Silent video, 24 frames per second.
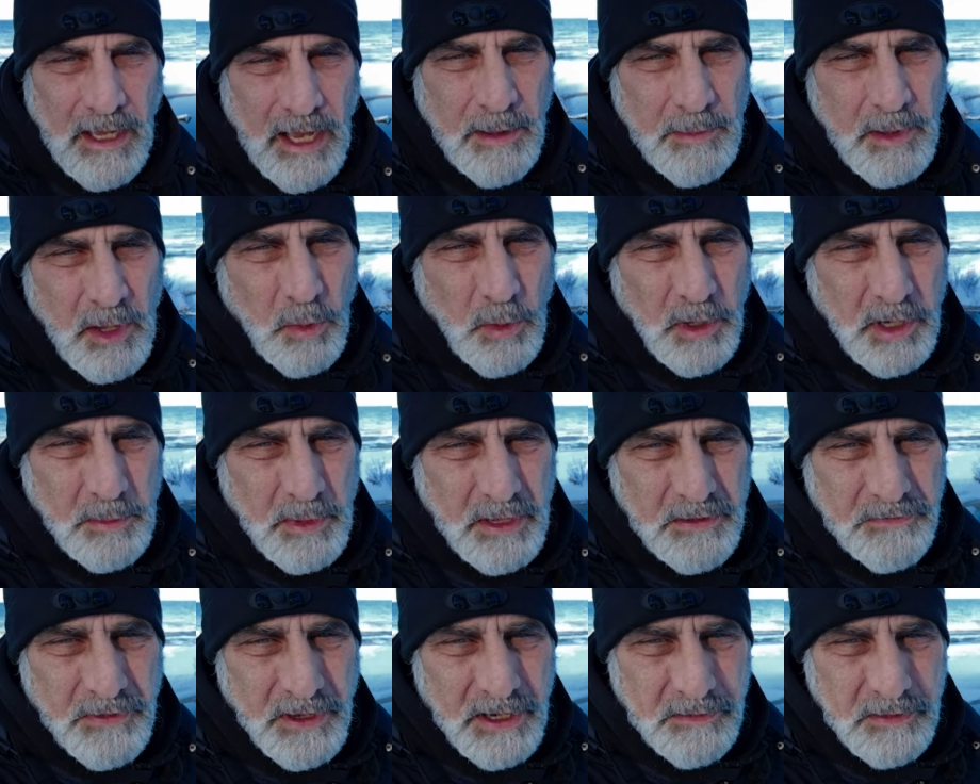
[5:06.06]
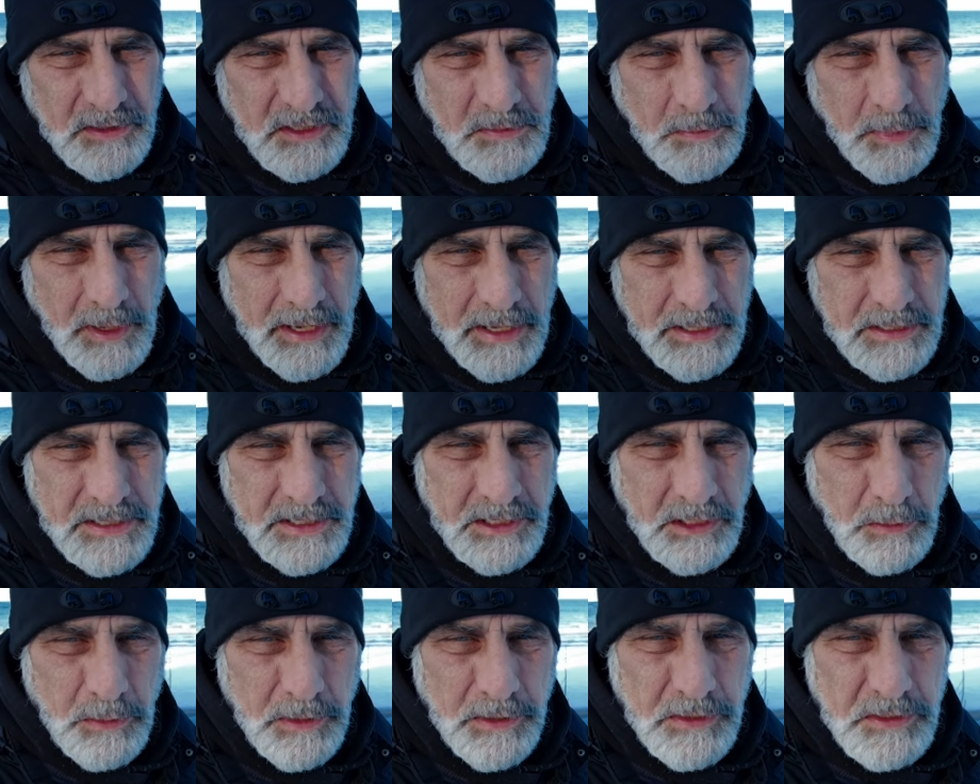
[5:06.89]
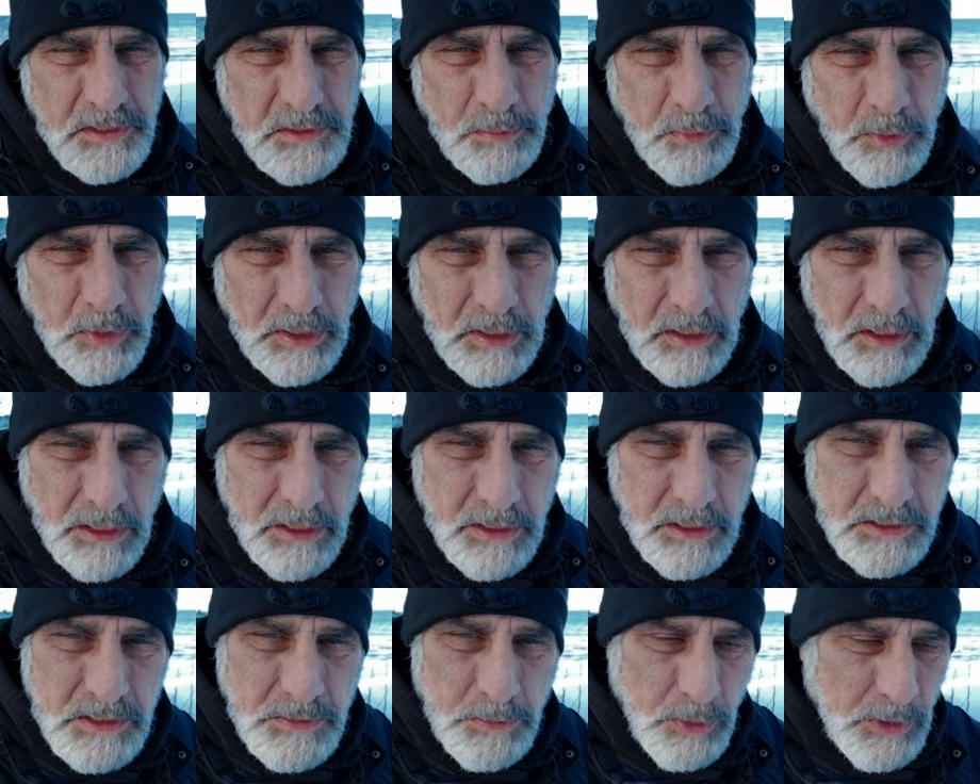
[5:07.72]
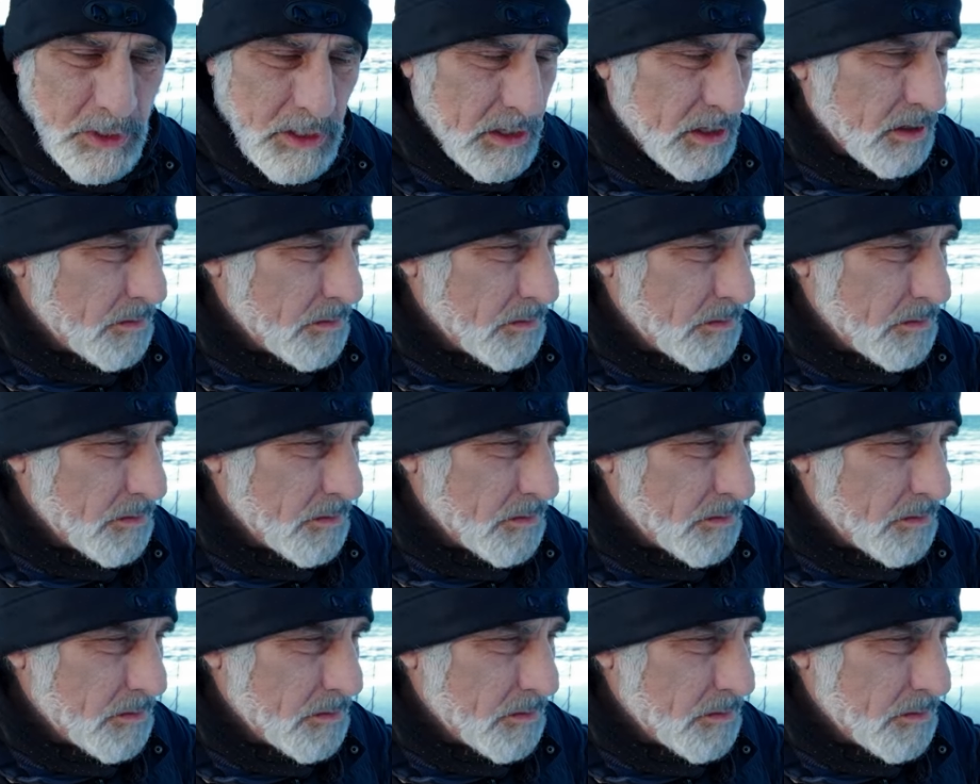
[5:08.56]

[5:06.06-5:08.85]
I'm at one of my favorite spots here where spring